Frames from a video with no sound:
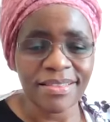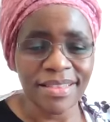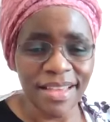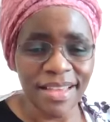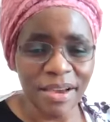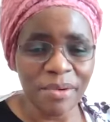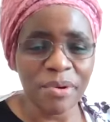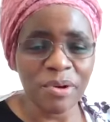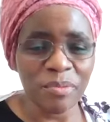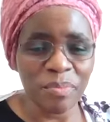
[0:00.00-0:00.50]

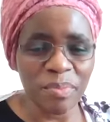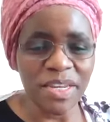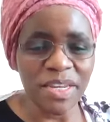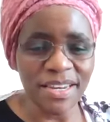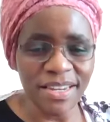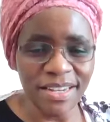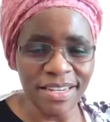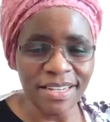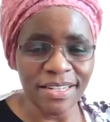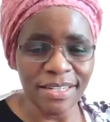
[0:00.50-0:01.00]
there will be
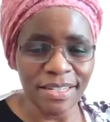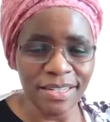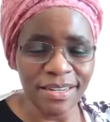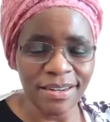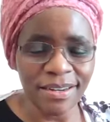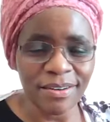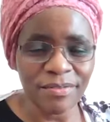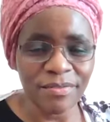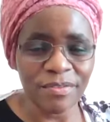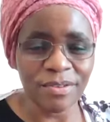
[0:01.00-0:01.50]
need
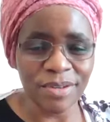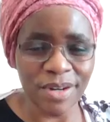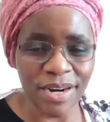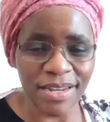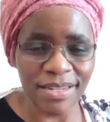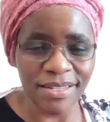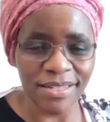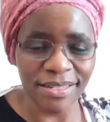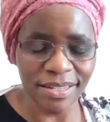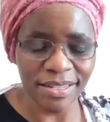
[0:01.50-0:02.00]
for
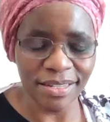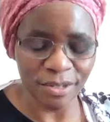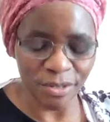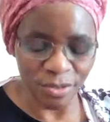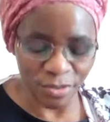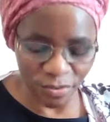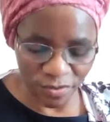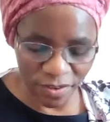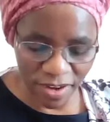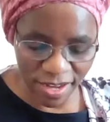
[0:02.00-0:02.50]
us
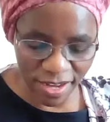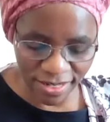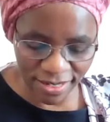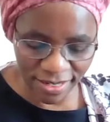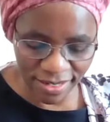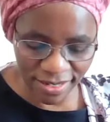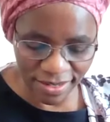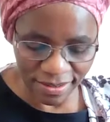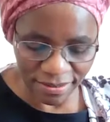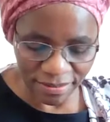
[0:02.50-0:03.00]
to
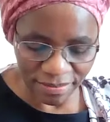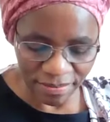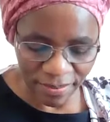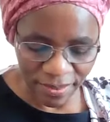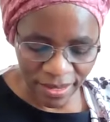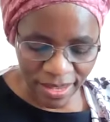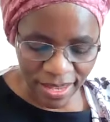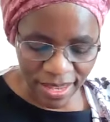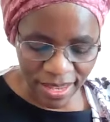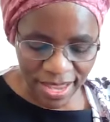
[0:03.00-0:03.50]
fast.
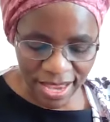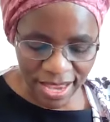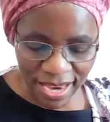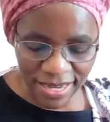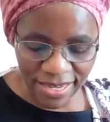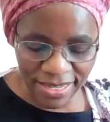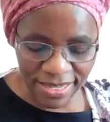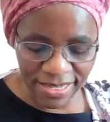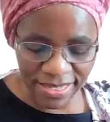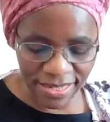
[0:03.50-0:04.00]

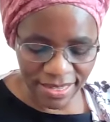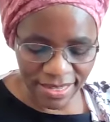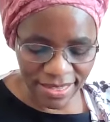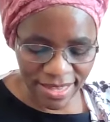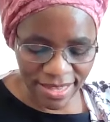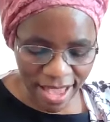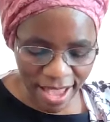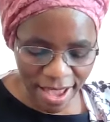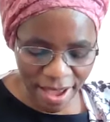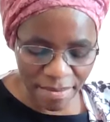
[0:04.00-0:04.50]
And
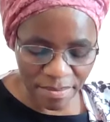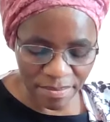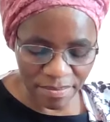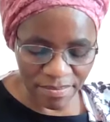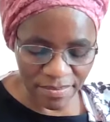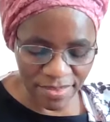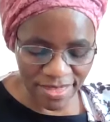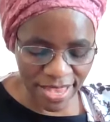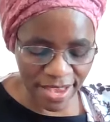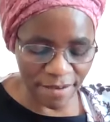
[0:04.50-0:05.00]

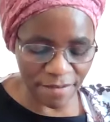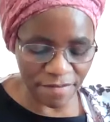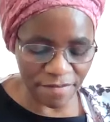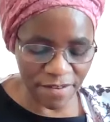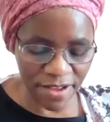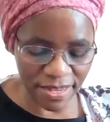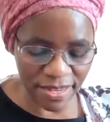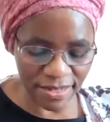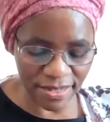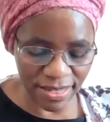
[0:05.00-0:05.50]
them, they
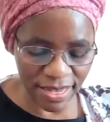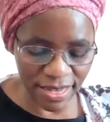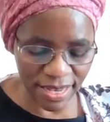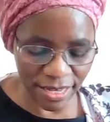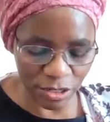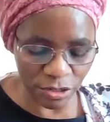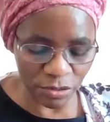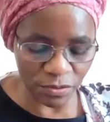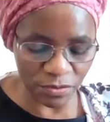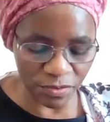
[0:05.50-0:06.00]

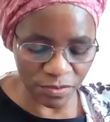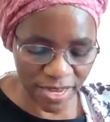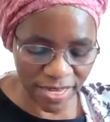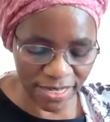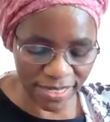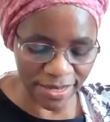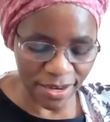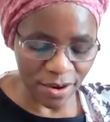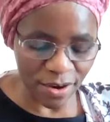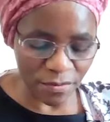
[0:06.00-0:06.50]
had to
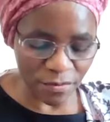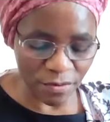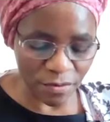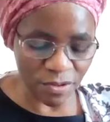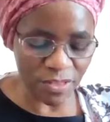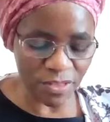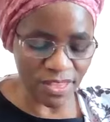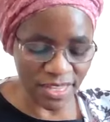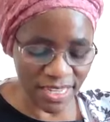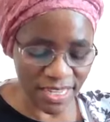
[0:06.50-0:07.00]
fast
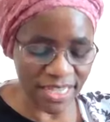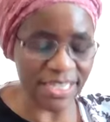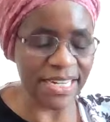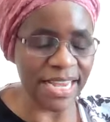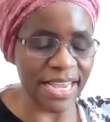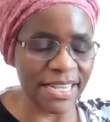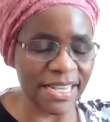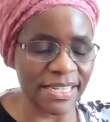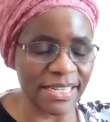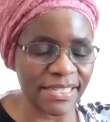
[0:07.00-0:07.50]
for 3
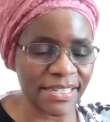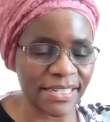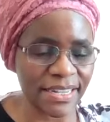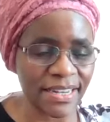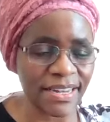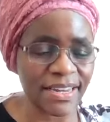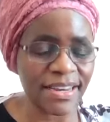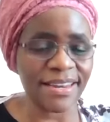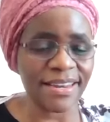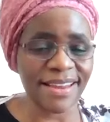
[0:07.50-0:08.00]
days,
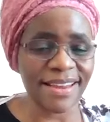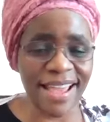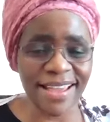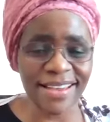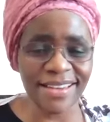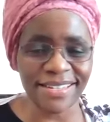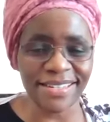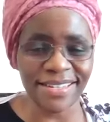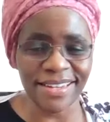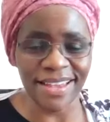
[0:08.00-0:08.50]

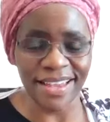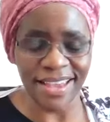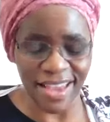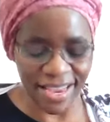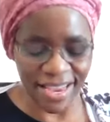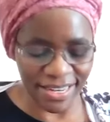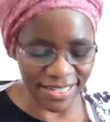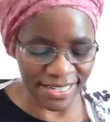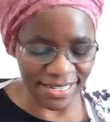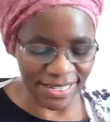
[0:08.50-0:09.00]
night
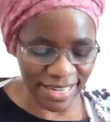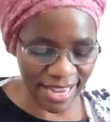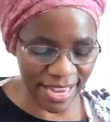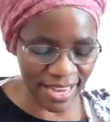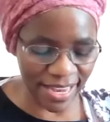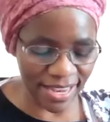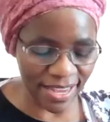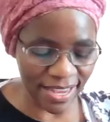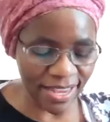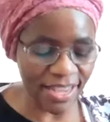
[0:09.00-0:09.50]
and
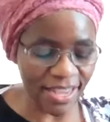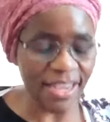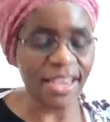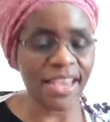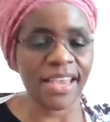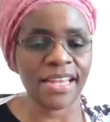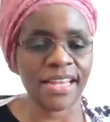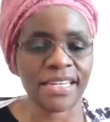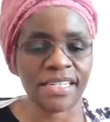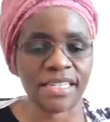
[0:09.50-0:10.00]
day,
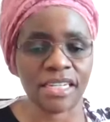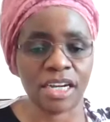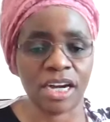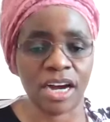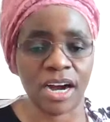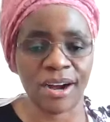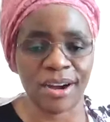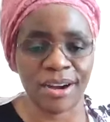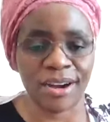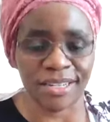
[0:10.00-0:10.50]
and
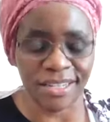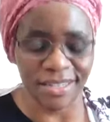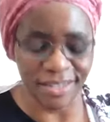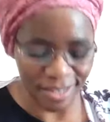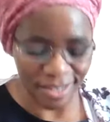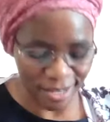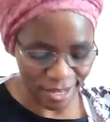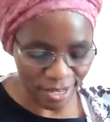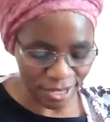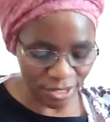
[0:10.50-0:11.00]
God
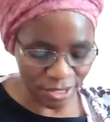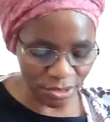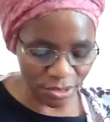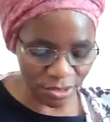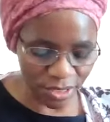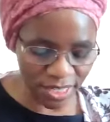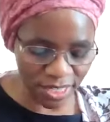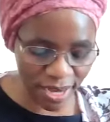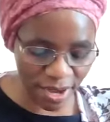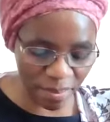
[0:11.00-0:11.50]

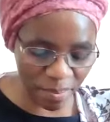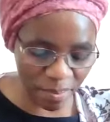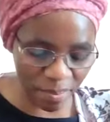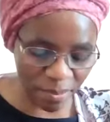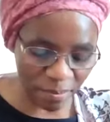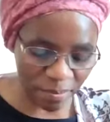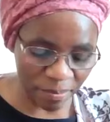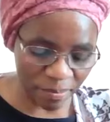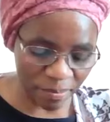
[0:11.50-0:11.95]
showed up.